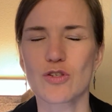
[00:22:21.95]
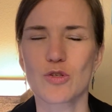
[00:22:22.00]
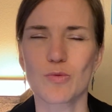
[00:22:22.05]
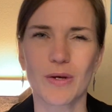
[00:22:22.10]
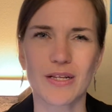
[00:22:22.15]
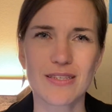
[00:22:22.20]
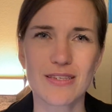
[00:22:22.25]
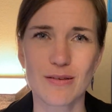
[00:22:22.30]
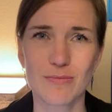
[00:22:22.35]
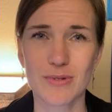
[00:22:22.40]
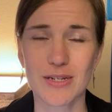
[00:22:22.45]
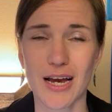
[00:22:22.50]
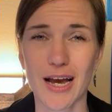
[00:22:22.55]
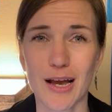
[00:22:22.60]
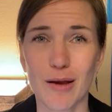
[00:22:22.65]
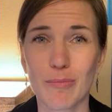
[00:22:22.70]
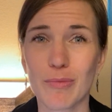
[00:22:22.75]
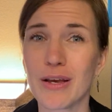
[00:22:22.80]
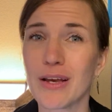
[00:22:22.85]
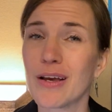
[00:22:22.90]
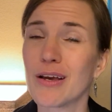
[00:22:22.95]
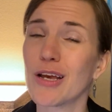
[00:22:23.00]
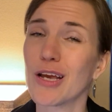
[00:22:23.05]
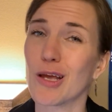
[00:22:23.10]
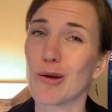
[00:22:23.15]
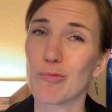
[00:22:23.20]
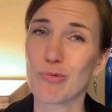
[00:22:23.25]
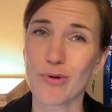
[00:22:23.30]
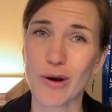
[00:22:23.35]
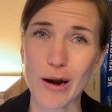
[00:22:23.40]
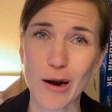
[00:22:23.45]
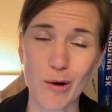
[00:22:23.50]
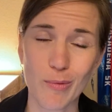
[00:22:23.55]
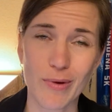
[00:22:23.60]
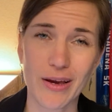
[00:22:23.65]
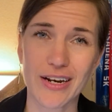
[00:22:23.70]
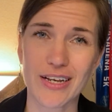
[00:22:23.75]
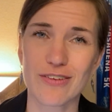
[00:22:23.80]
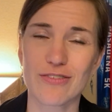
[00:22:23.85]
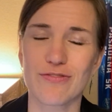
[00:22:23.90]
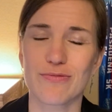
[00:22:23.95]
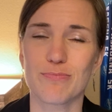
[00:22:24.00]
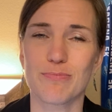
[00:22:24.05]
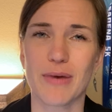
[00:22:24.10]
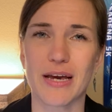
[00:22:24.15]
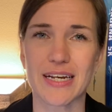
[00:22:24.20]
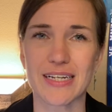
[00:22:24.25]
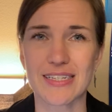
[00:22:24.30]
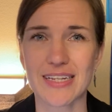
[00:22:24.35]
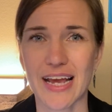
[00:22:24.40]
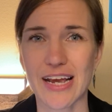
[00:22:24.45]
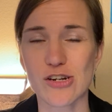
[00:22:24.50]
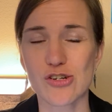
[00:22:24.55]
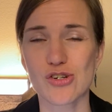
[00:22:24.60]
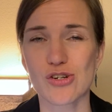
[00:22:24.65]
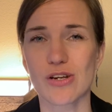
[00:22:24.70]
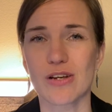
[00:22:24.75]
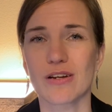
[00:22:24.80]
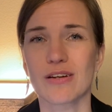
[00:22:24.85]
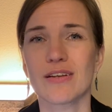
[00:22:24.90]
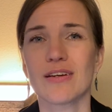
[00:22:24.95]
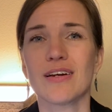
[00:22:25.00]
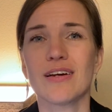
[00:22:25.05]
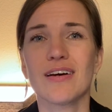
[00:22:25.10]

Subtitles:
Spend some time in prayer, meditation,